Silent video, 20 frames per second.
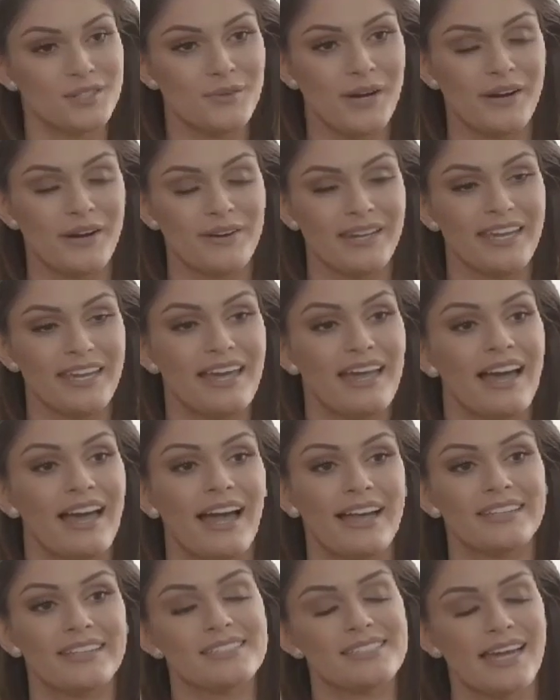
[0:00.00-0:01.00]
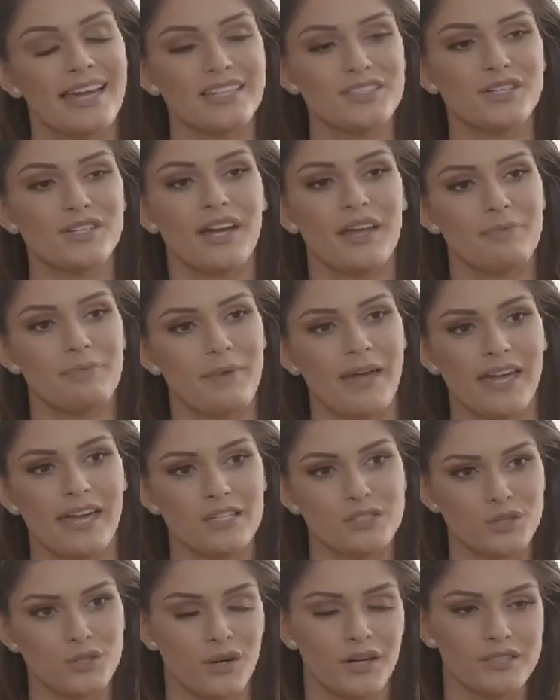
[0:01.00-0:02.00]
in January, I decided to cut my
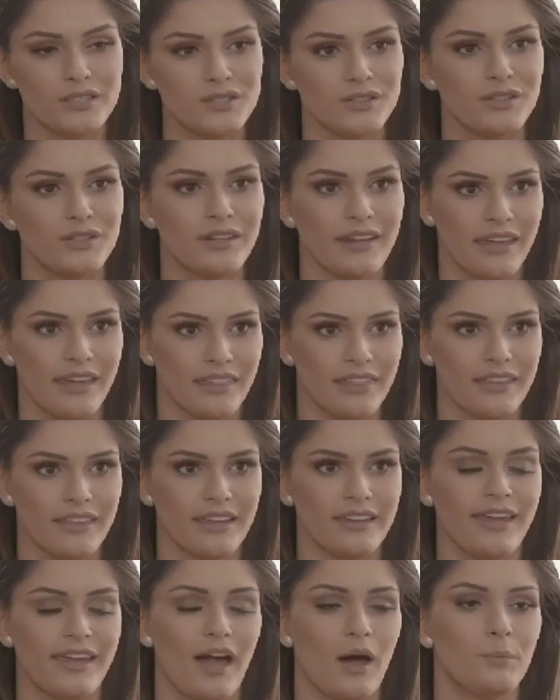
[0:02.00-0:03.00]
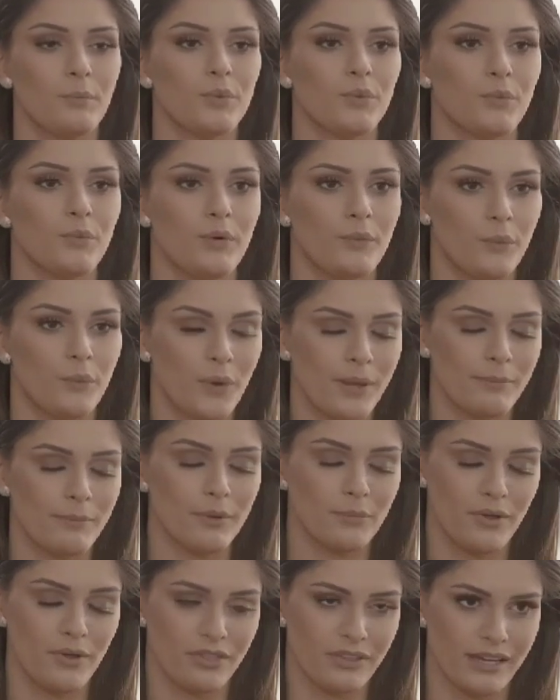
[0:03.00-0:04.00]
hair short to donate and help
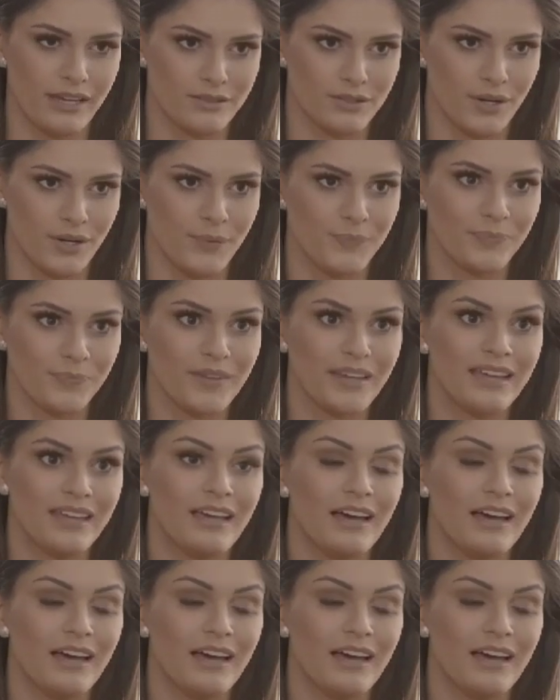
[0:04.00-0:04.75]
women with cancer.